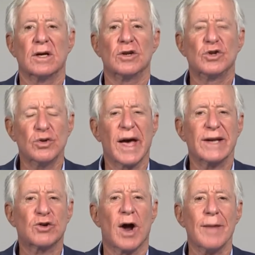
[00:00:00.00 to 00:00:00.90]
do they
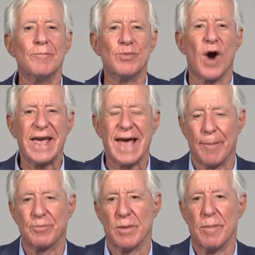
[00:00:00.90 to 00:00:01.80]
try and break
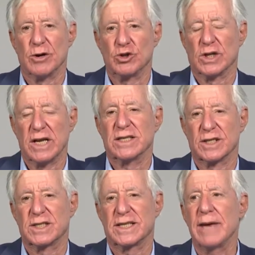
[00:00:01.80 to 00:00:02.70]
up the motion into
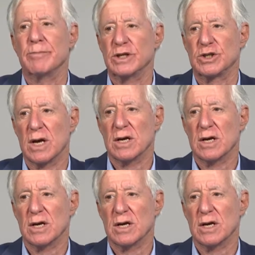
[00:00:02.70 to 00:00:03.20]
segments,